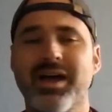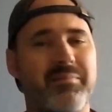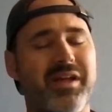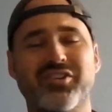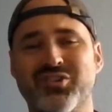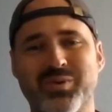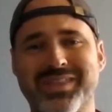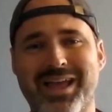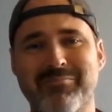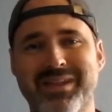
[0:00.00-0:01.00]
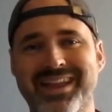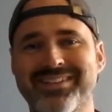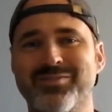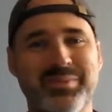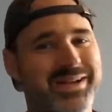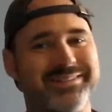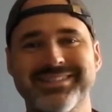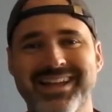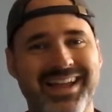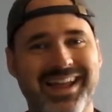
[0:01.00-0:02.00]
I'm not sure what that means, but
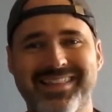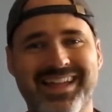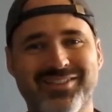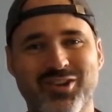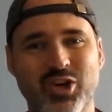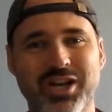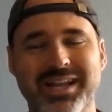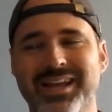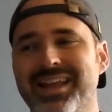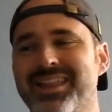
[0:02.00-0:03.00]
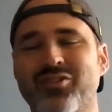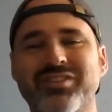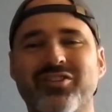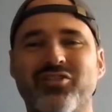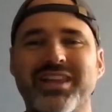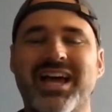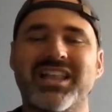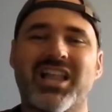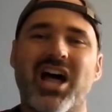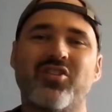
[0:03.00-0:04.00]
hey, that's good. There's literally a
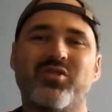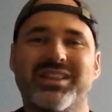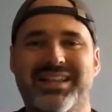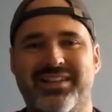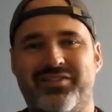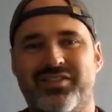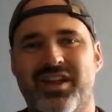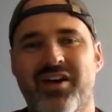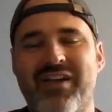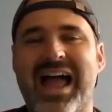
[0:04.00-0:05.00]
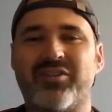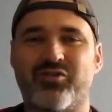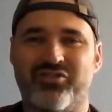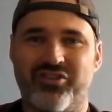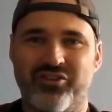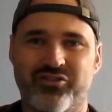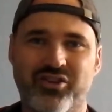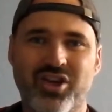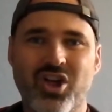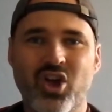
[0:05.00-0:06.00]
laundry list of
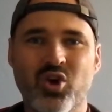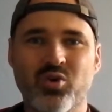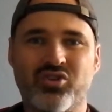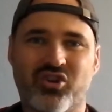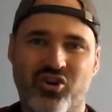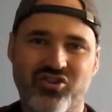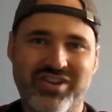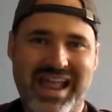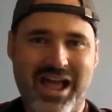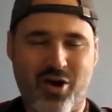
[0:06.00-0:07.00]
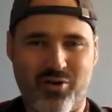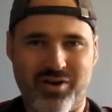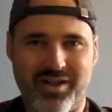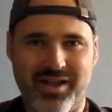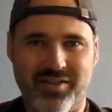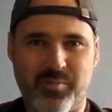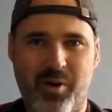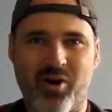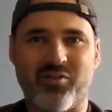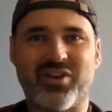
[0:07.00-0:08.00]
actresses who turned down the
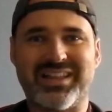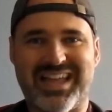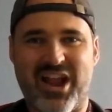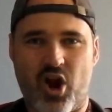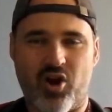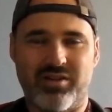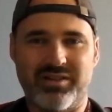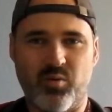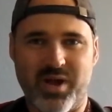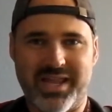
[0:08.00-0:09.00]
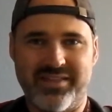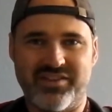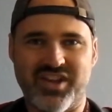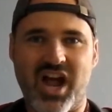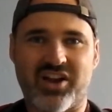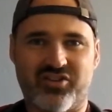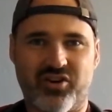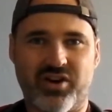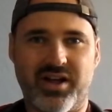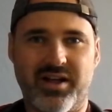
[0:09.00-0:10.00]
part of Claire Lewicki, the
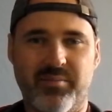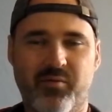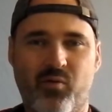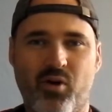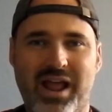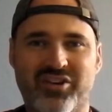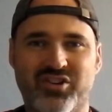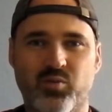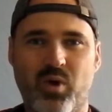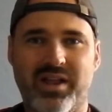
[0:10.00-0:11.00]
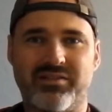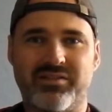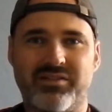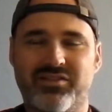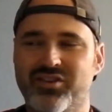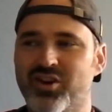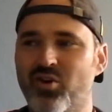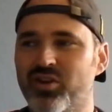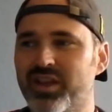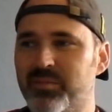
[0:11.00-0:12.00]
doctor, before it actually went to
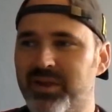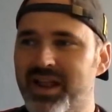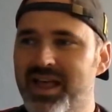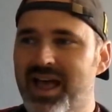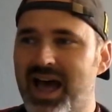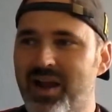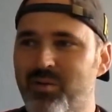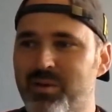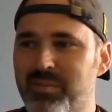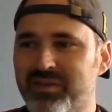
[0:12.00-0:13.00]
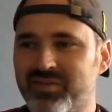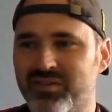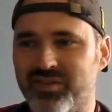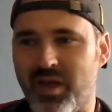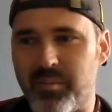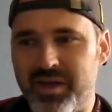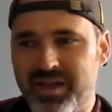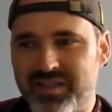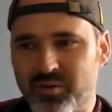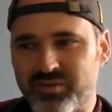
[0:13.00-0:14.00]
Nicole Kidman. I don't want to mess this up.
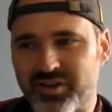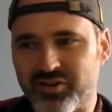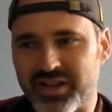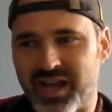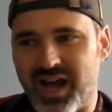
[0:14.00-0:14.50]
There's literally